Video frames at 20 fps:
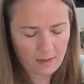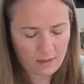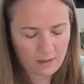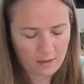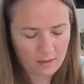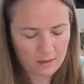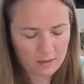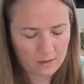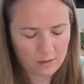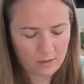
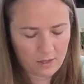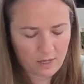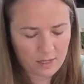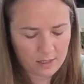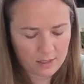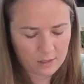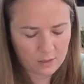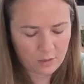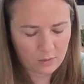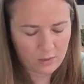and try
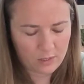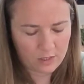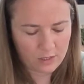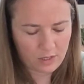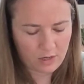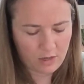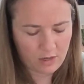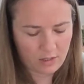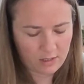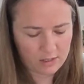to squish
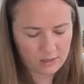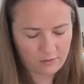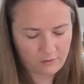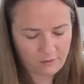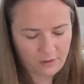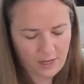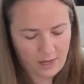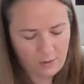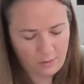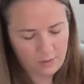all this
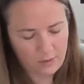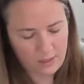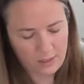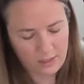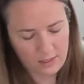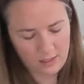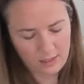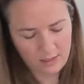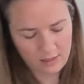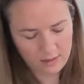flour
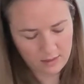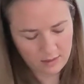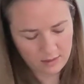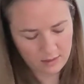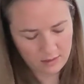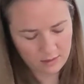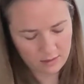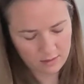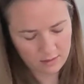in.